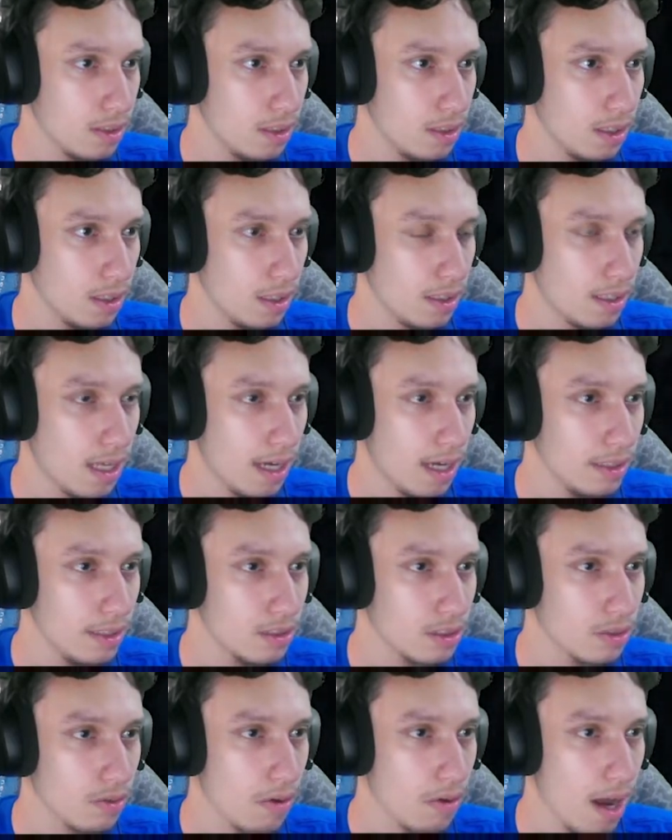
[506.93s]
And now
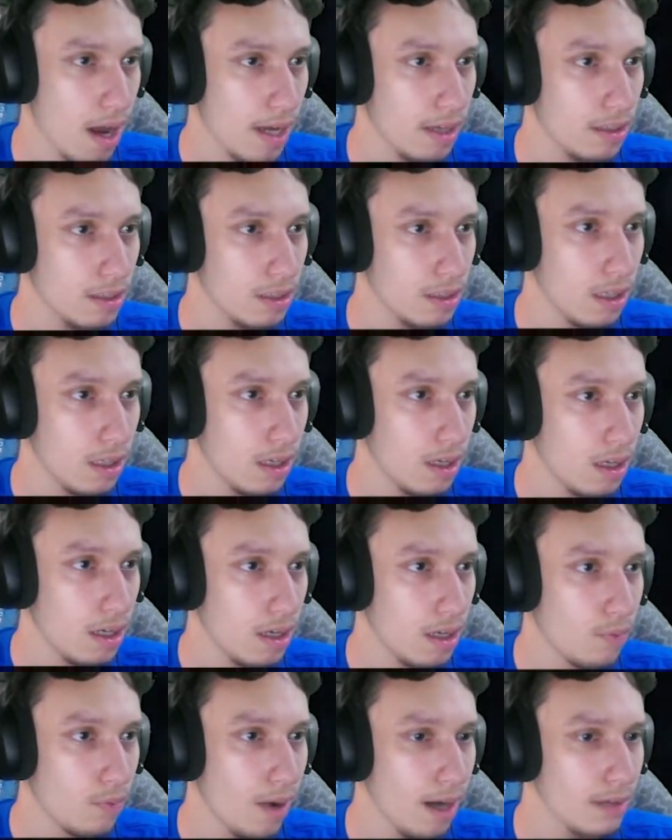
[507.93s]
he's crying?
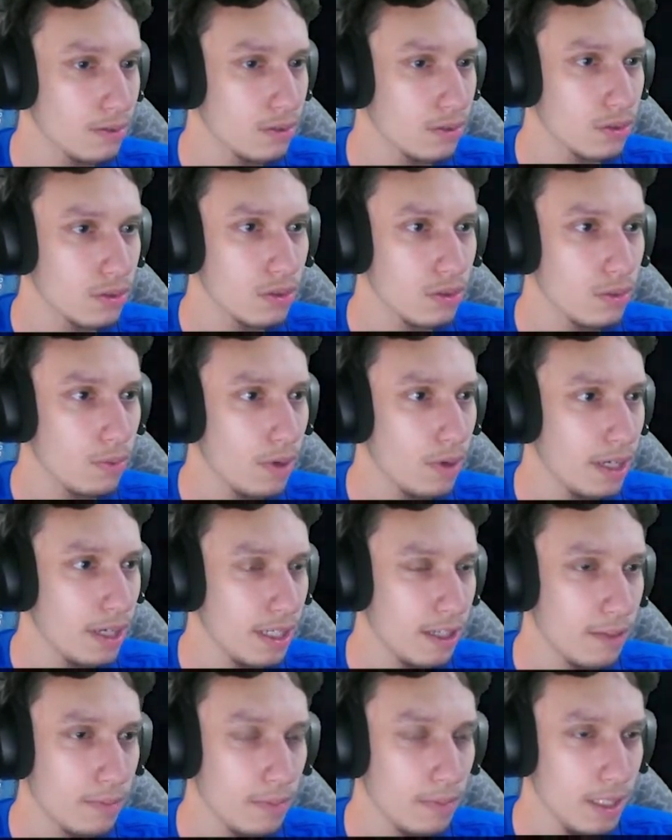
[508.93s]
Why you you the one
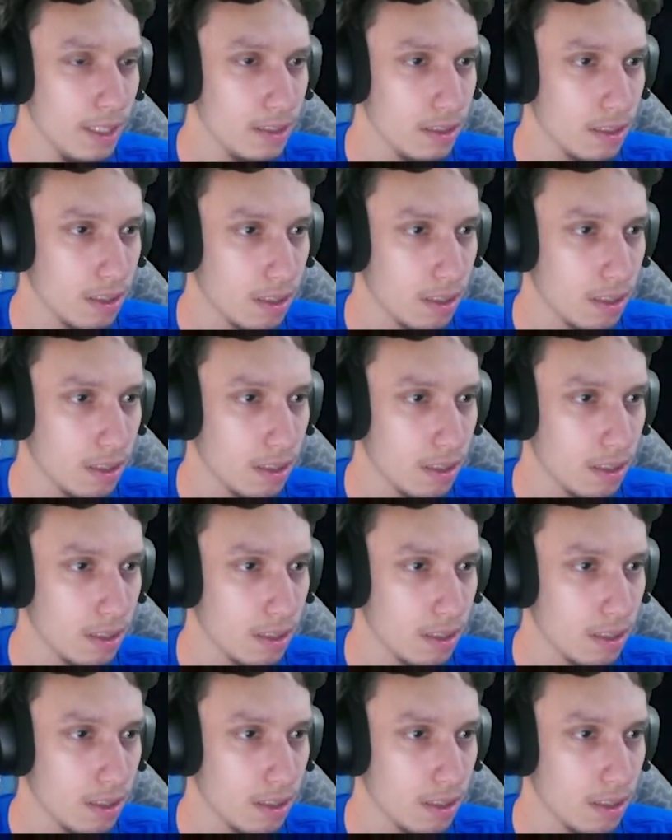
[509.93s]
hitting me?